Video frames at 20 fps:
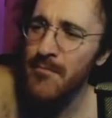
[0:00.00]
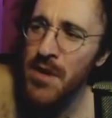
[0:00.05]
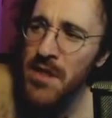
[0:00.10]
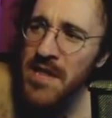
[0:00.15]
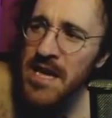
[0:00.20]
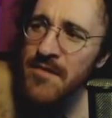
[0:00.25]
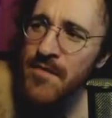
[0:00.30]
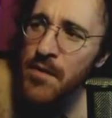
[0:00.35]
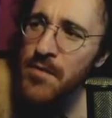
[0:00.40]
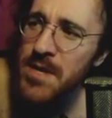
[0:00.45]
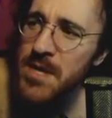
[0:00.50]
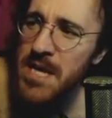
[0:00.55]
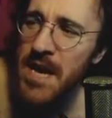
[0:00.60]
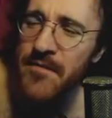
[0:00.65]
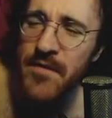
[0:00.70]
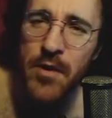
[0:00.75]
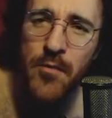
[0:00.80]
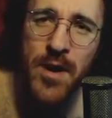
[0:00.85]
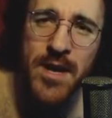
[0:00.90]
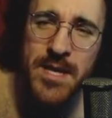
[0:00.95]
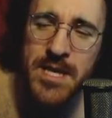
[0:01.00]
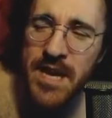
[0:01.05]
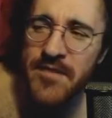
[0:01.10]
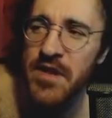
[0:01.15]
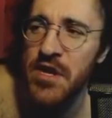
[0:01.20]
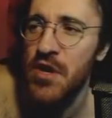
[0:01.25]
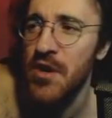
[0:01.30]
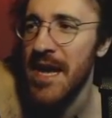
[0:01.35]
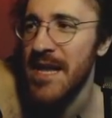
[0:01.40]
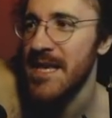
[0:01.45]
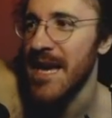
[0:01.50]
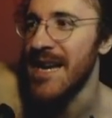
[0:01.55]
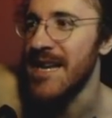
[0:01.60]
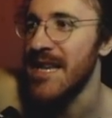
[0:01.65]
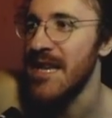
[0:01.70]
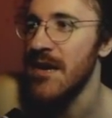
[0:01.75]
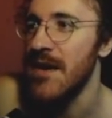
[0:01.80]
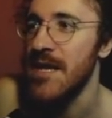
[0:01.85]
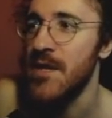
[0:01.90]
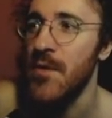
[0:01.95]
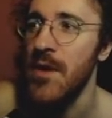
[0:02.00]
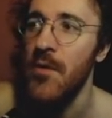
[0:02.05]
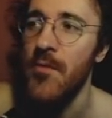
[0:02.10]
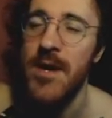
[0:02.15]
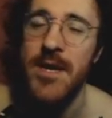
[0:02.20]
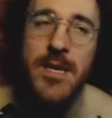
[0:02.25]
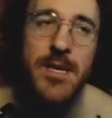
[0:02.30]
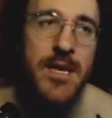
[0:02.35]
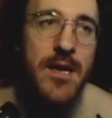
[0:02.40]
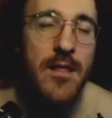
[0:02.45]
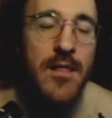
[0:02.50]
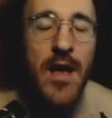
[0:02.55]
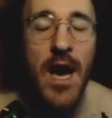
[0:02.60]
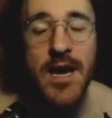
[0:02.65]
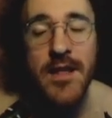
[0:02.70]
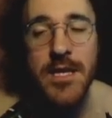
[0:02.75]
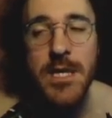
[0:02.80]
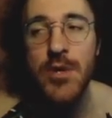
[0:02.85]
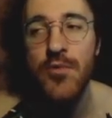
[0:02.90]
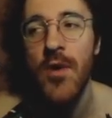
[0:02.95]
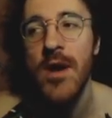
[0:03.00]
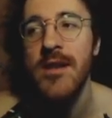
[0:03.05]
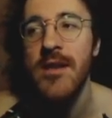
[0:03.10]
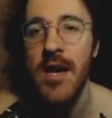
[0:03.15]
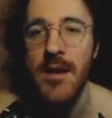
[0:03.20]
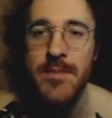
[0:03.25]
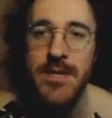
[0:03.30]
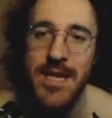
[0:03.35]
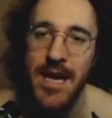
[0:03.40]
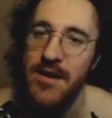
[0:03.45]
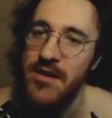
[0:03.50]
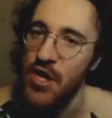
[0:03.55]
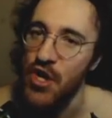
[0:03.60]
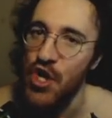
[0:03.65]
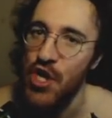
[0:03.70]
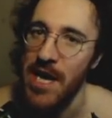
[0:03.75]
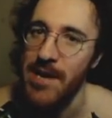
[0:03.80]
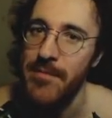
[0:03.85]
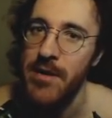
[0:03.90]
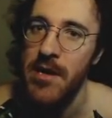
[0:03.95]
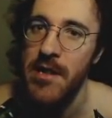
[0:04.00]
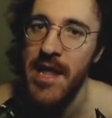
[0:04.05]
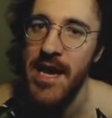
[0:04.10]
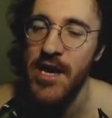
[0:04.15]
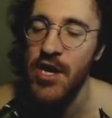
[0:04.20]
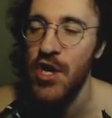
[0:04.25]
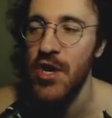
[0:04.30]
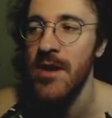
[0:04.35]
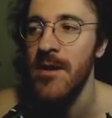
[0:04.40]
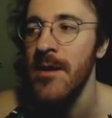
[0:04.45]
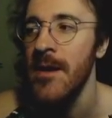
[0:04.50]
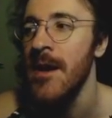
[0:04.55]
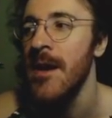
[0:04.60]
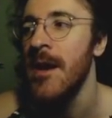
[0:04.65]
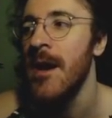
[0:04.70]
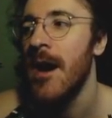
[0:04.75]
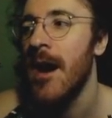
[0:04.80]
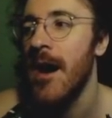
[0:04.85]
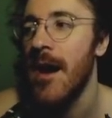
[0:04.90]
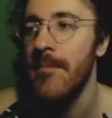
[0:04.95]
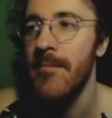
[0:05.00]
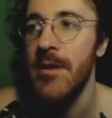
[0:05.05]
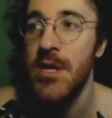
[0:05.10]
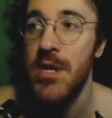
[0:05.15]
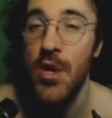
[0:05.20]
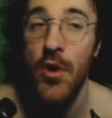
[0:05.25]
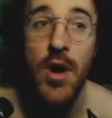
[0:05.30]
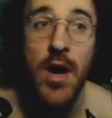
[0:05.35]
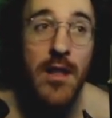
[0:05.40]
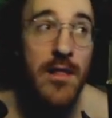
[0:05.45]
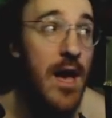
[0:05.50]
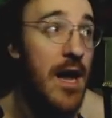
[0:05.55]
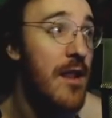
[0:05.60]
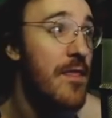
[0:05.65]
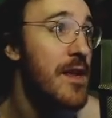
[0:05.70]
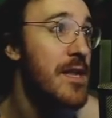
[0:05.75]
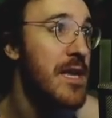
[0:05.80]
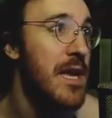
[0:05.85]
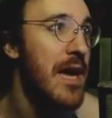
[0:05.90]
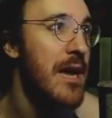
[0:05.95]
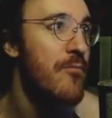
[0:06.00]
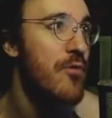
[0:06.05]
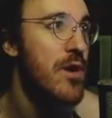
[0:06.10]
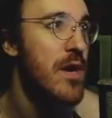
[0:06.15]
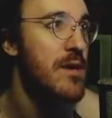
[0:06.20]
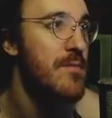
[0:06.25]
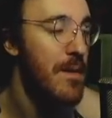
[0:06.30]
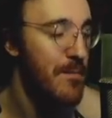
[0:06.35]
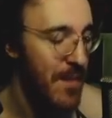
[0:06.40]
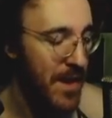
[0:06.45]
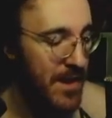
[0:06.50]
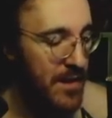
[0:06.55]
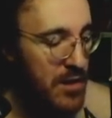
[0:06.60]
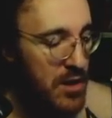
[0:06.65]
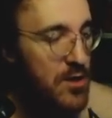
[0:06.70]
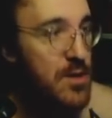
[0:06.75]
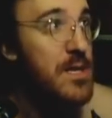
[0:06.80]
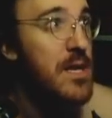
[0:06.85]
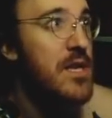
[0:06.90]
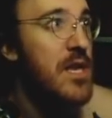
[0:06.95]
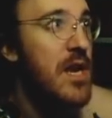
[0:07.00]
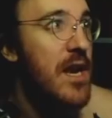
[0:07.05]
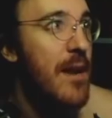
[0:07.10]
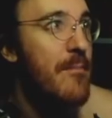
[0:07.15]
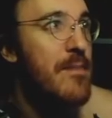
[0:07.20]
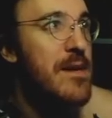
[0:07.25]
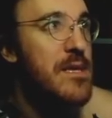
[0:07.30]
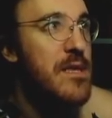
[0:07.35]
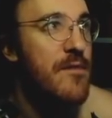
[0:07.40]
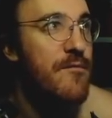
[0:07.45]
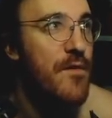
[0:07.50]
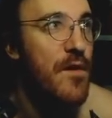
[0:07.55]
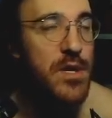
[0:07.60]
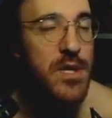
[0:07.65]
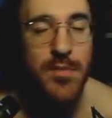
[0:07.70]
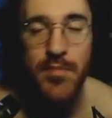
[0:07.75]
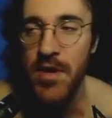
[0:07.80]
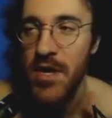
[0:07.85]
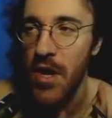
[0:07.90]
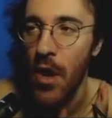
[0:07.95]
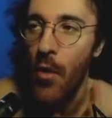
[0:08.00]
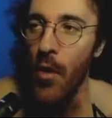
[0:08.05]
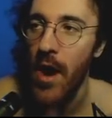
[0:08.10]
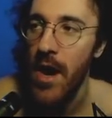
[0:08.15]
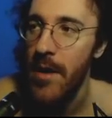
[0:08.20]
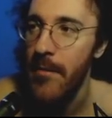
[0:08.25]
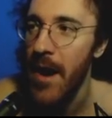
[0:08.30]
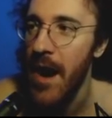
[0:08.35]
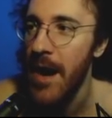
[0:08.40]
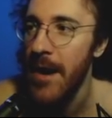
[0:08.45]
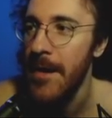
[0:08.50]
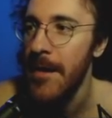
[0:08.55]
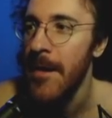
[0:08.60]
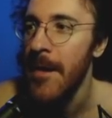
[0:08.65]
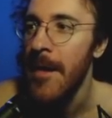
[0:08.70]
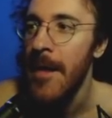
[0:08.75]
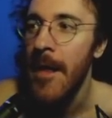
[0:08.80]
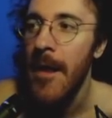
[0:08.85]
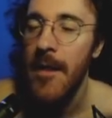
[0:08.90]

But leaving with 71, 72, that's ideal. That's what you want to see. A lot of this run comes down to gem collection. So a lot of the time we're going to be paying close attention. I missed the first split. Don't worry about it.